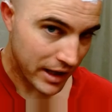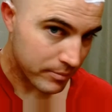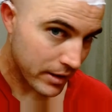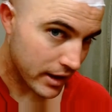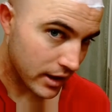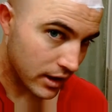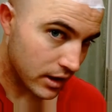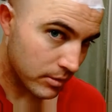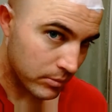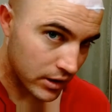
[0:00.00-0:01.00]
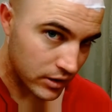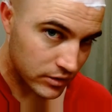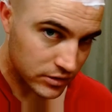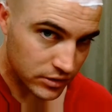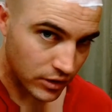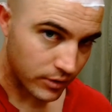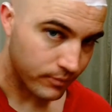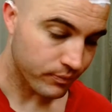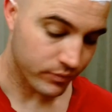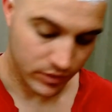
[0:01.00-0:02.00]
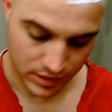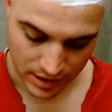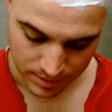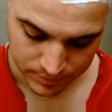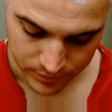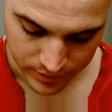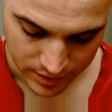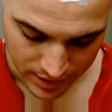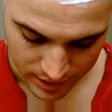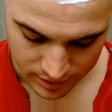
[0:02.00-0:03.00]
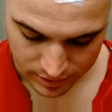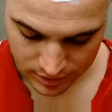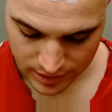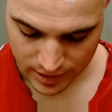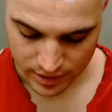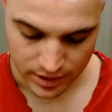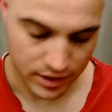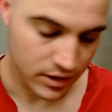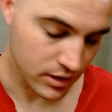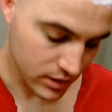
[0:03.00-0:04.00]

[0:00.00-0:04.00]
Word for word: bad by any means, so happy with that, but uh,